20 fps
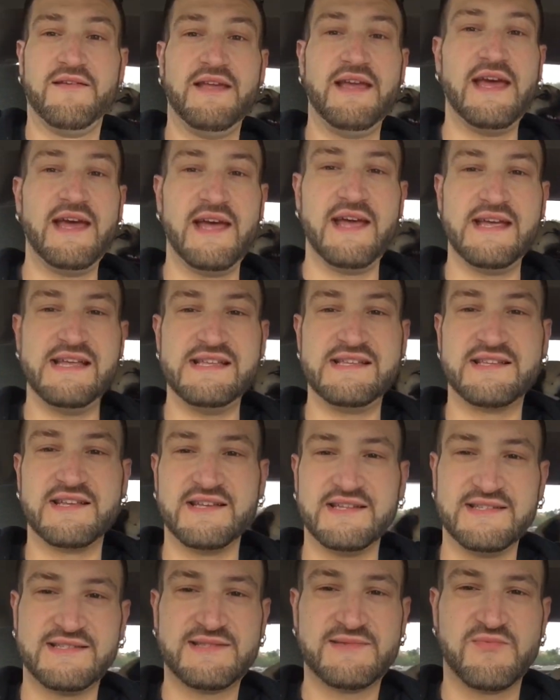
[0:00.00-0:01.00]
Yeah, he's
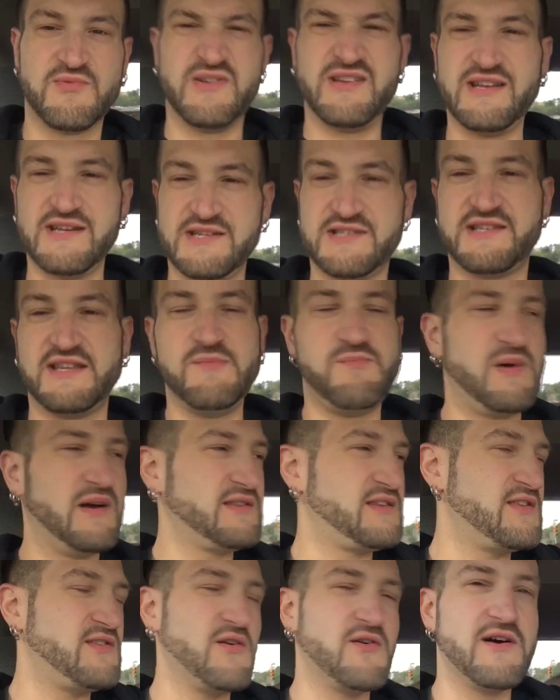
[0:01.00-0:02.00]
just. Are you gonna
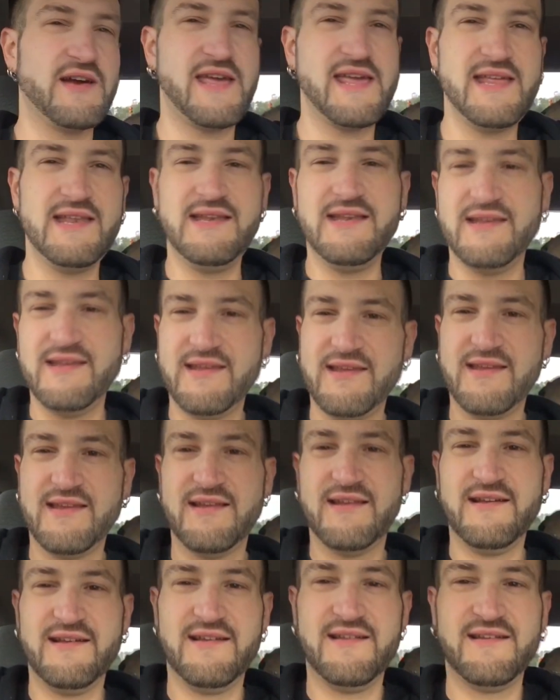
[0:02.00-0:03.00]
seatbelt the dog in?
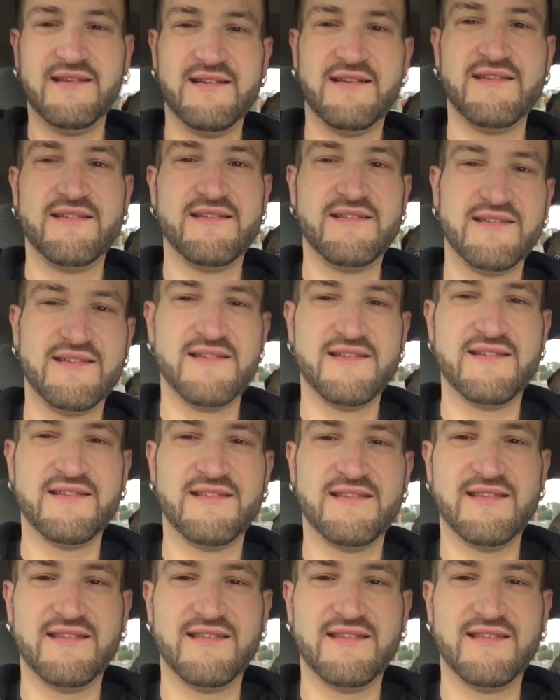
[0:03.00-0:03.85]
Yeah, there's dog seatbelts. He